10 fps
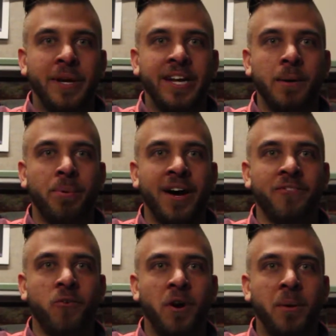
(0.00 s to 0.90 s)
media
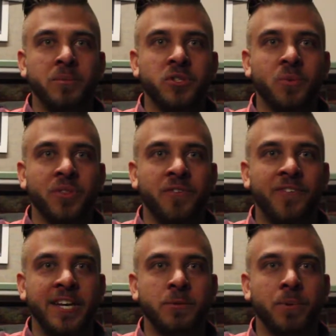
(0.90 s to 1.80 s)
platforms with the
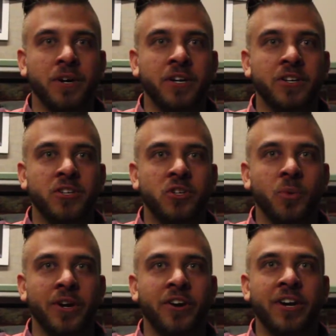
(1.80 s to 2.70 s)
Facebook,
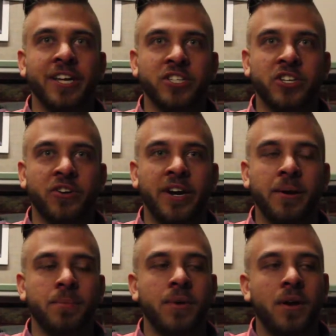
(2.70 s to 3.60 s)
Twitter, and
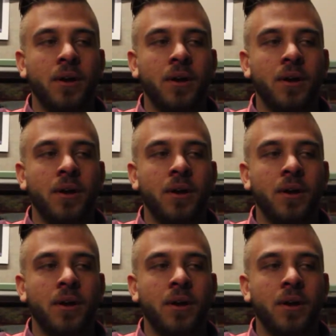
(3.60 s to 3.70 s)
Instagram,